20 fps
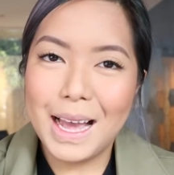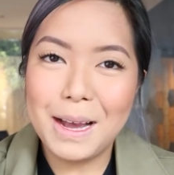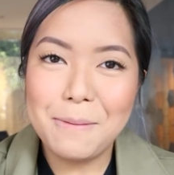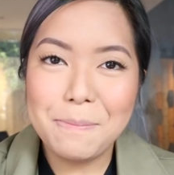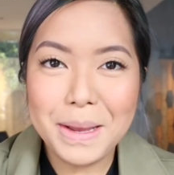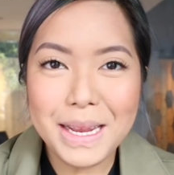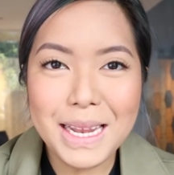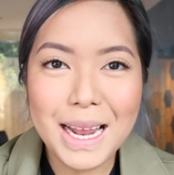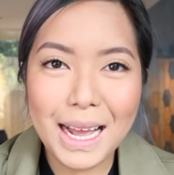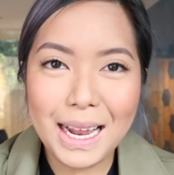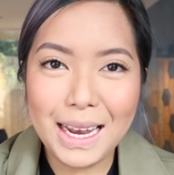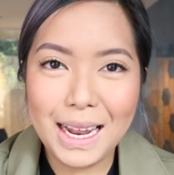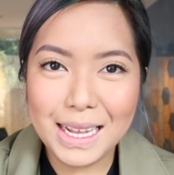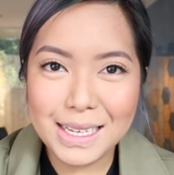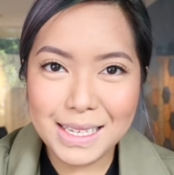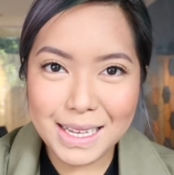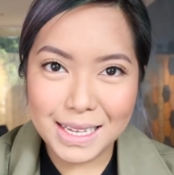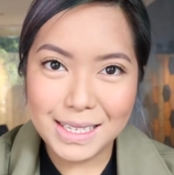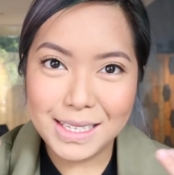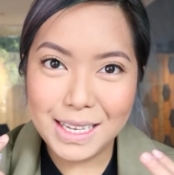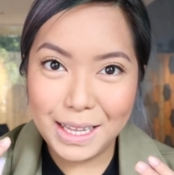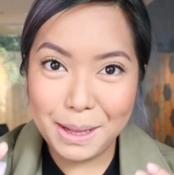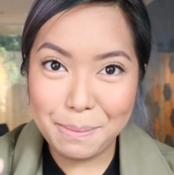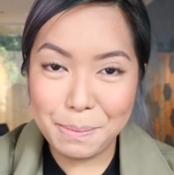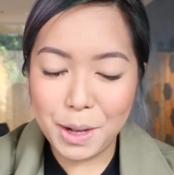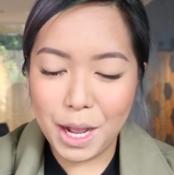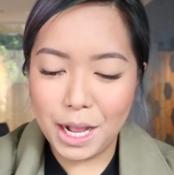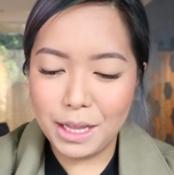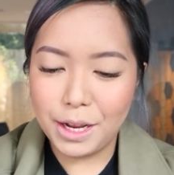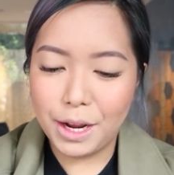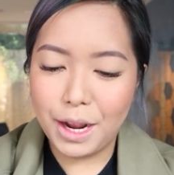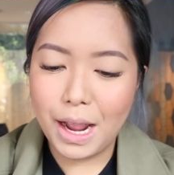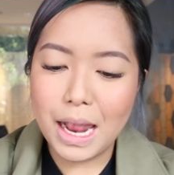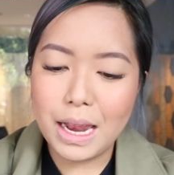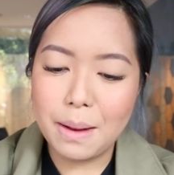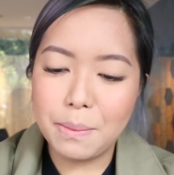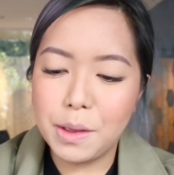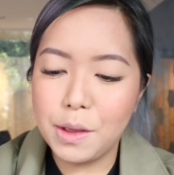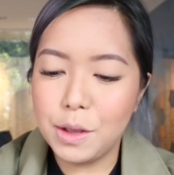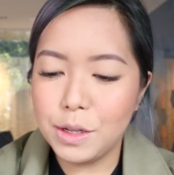Ang pinakalast is the lip color,
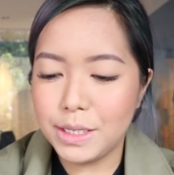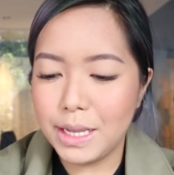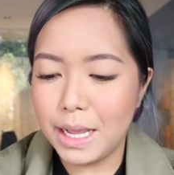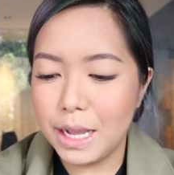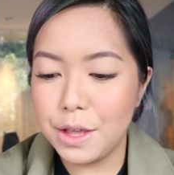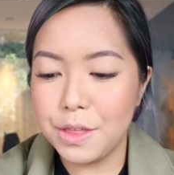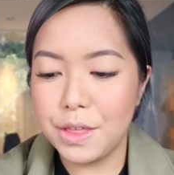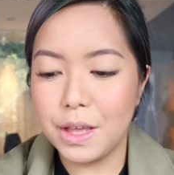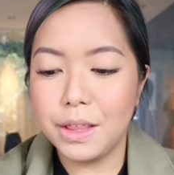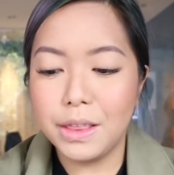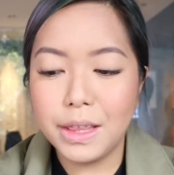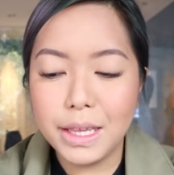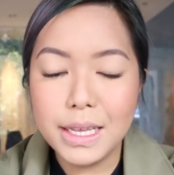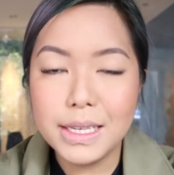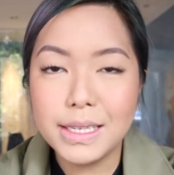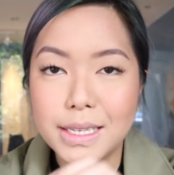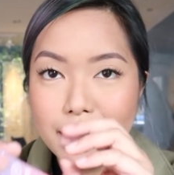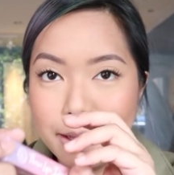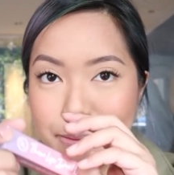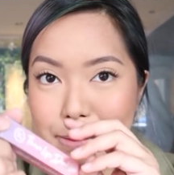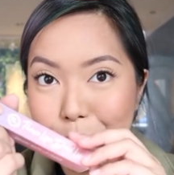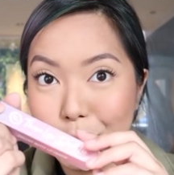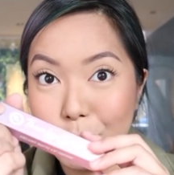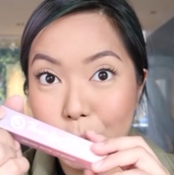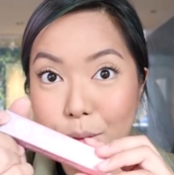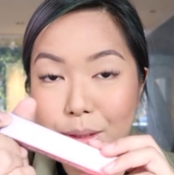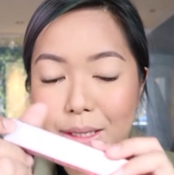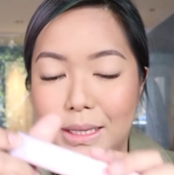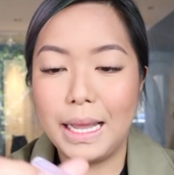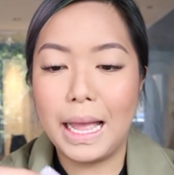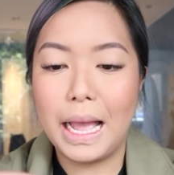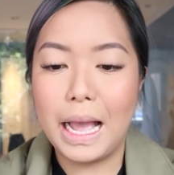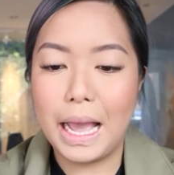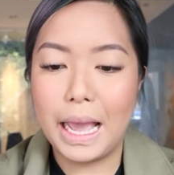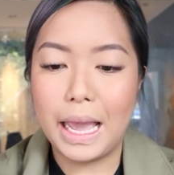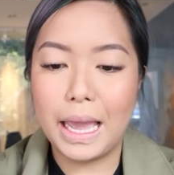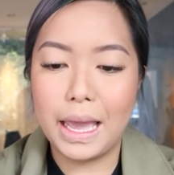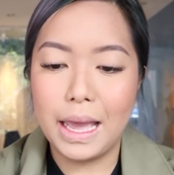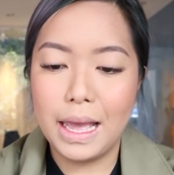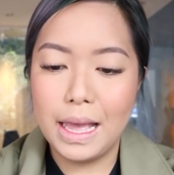and I'm using the These Lips Don't
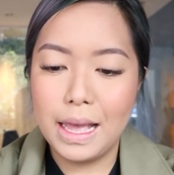Lie